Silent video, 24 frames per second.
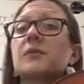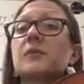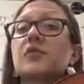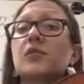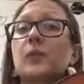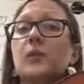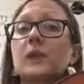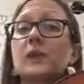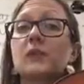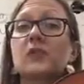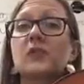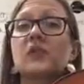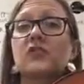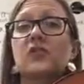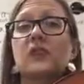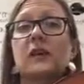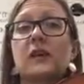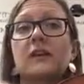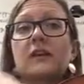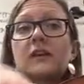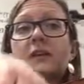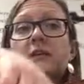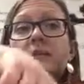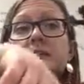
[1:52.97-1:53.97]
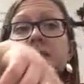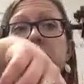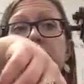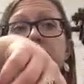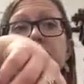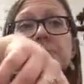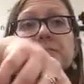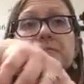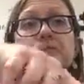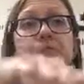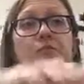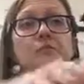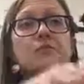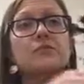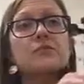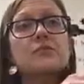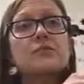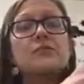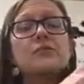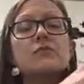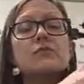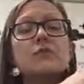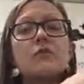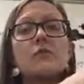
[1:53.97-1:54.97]
between strings.
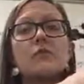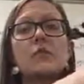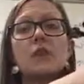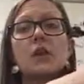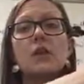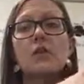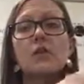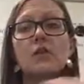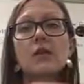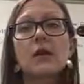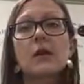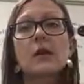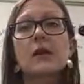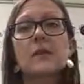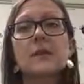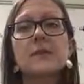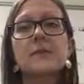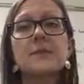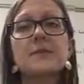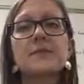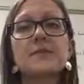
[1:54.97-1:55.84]
Okay.